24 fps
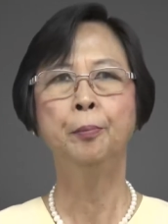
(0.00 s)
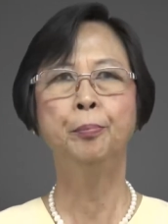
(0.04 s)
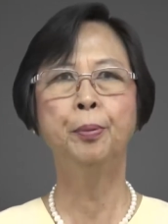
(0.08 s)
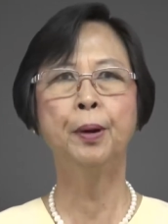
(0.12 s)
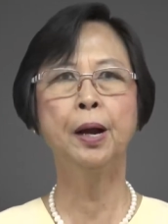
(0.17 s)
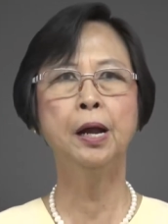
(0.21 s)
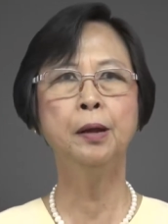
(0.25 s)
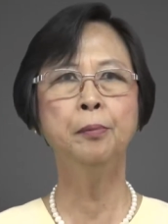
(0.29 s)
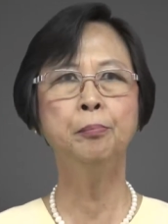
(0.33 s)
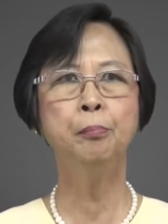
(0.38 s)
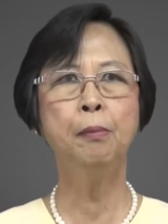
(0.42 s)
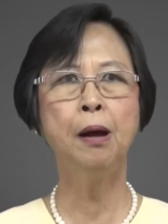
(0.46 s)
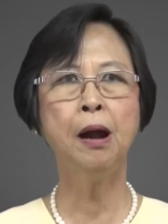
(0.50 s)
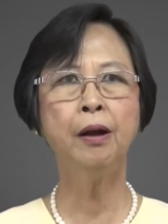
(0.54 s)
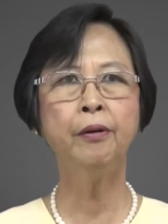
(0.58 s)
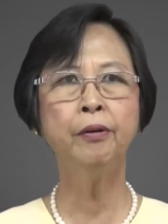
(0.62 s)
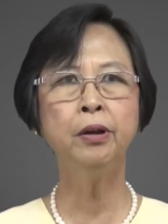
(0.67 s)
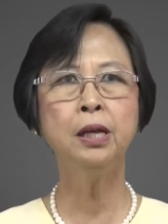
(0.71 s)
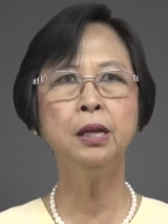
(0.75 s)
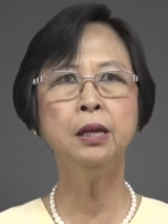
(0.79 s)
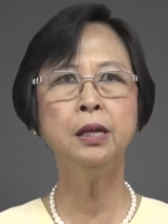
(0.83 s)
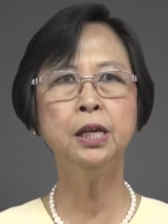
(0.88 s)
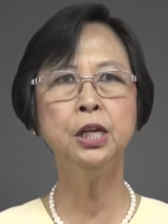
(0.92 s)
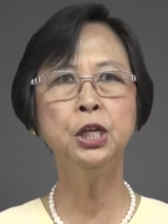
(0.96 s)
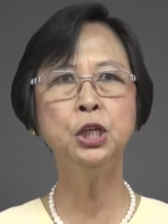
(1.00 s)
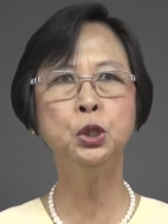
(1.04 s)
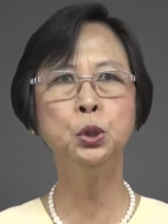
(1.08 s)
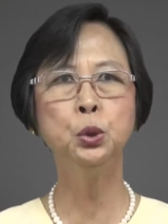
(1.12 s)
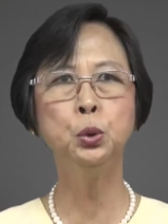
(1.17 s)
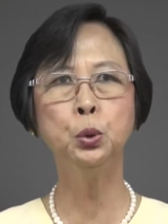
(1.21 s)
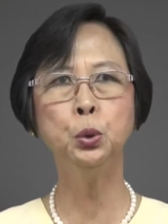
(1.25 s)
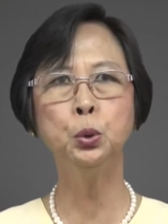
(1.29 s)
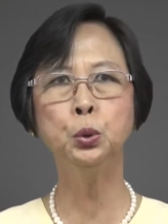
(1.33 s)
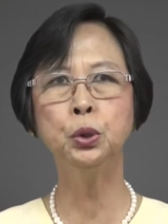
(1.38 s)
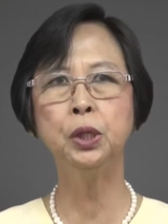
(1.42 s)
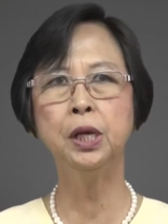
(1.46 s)
primarily
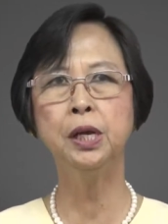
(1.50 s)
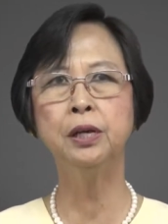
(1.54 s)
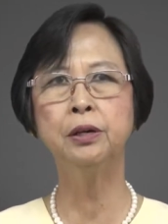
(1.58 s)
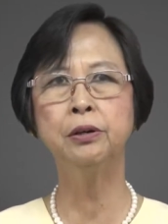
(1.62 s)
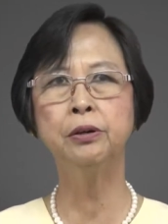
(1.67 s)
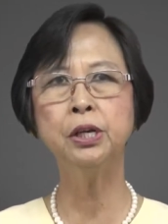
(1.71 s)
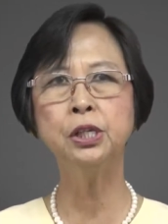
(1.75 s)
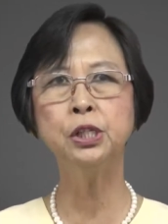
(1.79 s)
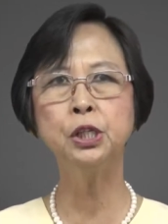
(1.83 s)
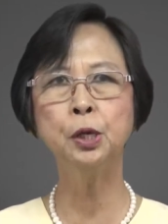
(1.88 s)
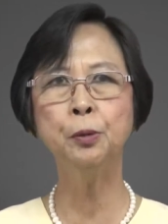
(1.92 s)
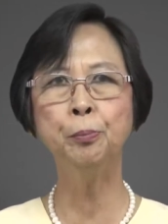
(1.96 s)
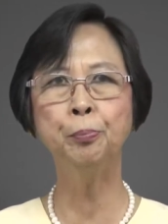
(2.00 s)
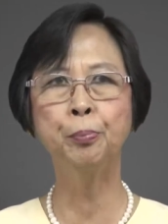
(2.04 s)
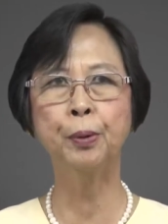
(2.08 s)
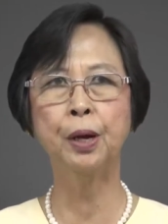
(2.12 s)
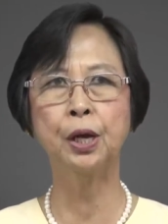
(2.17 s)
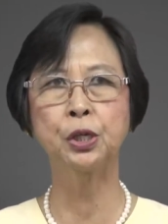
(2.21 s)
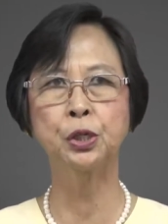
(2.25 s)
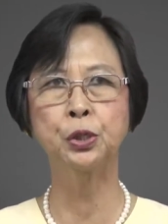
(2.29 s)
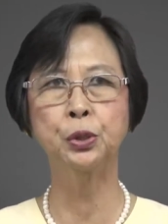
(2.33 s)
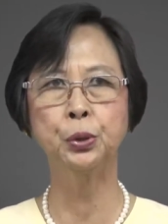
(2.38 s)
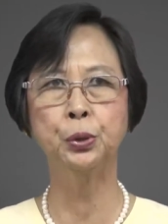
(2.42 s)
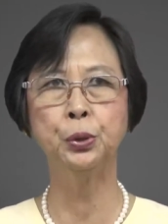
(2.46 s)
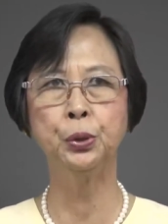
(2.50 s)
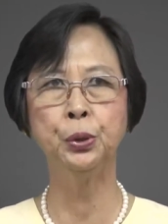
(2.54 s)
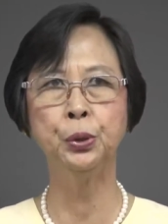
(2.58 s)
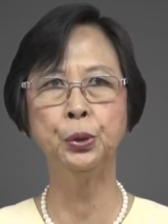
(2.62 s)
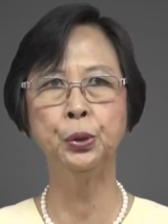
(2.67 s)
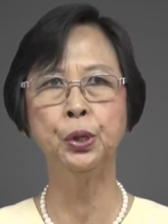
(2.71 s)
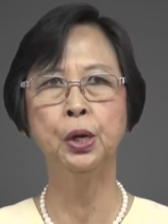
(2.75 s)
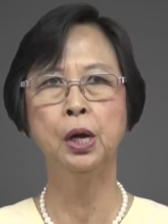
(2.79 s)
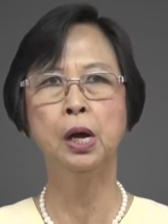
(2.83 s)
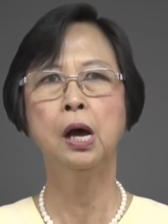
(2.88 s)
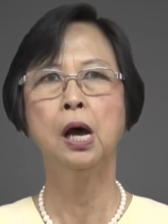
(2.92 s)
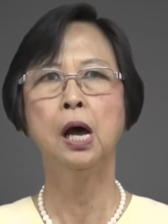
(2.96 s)
due to increasing
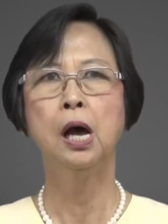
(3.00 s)
pressure